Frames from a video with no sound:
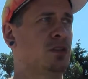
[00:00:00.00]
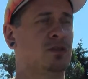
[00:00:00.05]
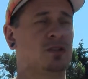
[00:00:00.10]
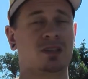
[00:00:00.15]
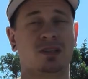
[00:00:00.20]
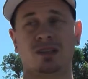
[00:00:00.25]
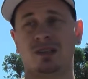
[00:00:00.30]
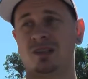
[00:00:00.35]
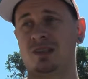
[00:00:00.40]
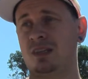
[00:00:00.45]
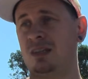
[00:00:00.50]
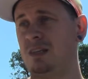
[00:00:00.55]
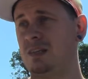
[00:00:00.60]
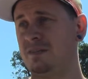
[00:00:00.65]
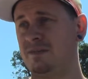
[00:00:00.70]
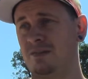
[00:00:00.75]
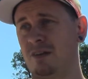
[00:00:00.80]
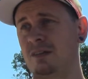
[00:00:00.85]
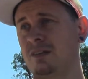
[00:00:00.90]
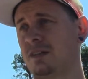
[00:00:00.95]
Obviously, the city
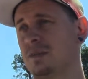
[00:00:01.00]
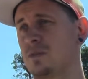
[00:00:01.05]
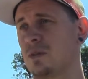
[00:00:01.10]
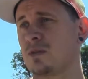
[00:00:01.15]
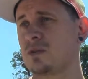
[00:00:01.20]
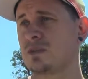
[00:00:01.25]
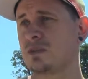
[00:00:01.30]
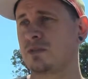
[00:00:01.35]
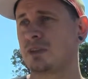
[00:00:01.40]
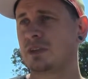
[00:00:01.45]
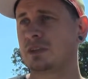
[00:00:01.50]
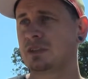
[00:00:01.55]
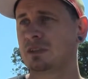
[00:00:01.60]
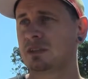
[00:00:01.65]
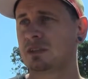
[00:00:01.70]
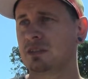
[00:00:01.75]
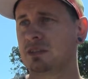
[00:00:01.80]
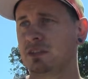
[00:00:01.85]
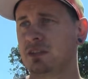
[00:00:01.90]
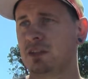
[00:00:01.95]
funded most of it.
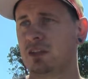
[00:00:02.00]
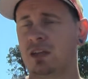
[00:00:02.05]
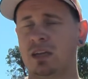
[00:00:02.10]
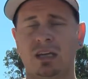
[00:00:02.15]
Yeah.